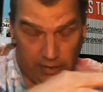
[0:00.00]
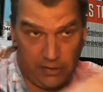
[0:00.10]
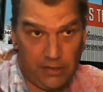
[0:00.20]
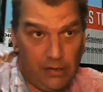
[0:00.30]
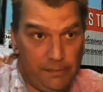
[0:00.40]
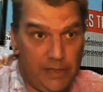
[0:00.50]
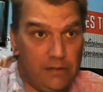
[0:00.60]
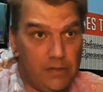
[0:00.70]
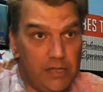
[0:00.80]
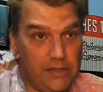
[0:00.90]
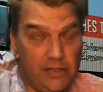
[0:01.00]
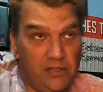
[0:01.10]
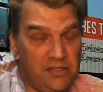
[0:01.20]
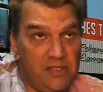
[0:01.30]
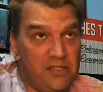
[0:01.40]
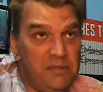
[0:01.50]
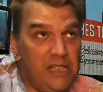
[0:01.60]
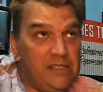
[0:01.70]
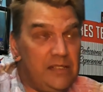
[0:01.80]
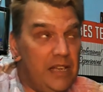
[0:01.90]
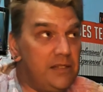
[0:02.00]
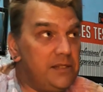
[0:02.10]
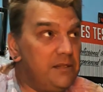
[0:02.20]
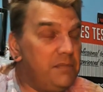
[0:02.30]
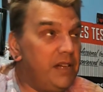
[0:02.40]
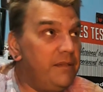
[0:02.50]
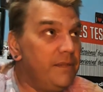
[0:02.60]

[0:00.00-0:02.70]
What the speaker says: QRP ones. It just doesn't make sense. But